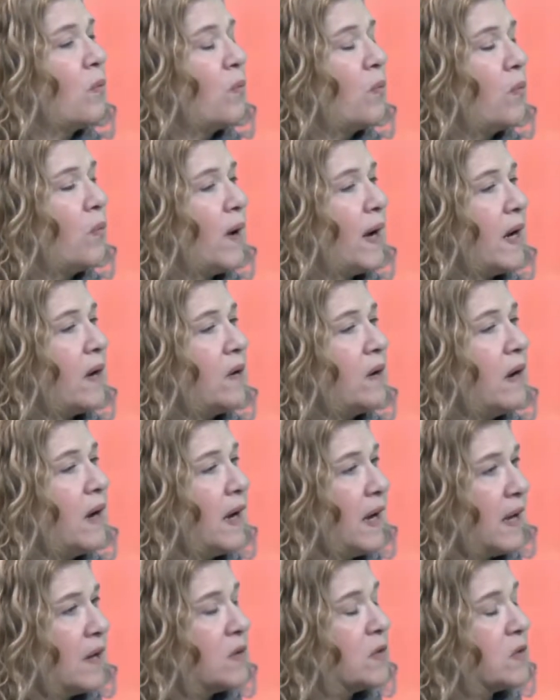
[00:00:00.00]
where
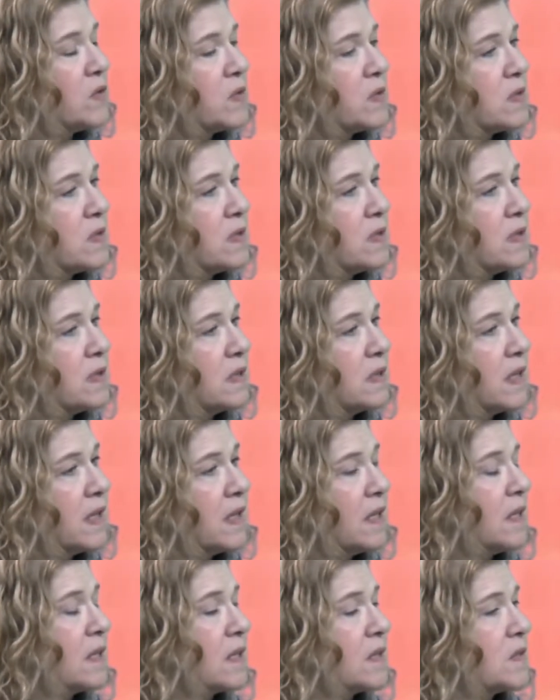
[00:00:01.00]
else
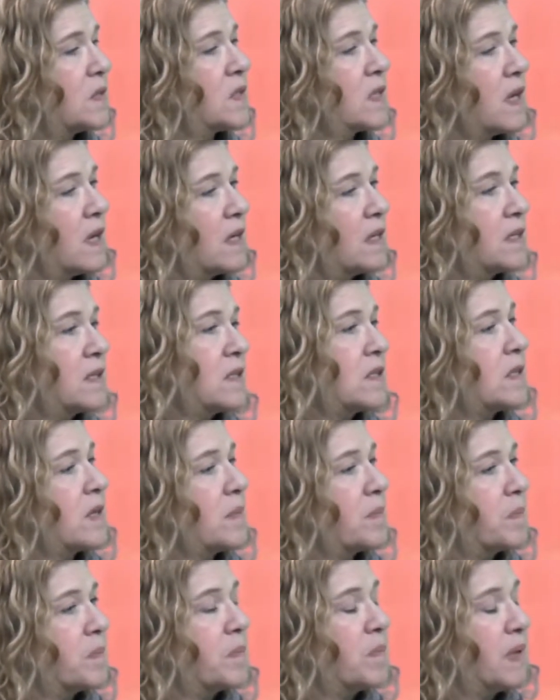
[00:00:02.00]
can this
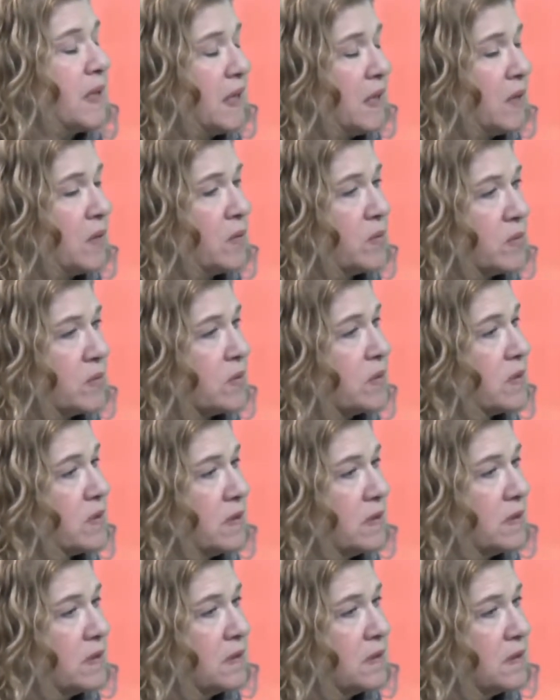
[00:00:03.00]
concept be
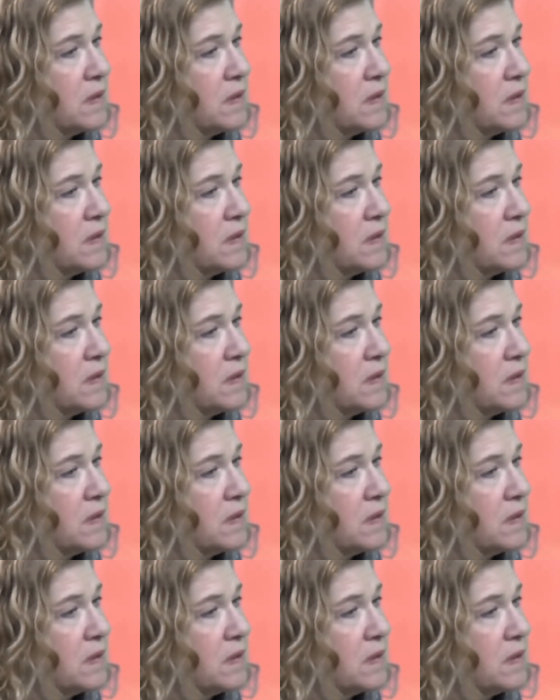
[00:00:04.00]
used?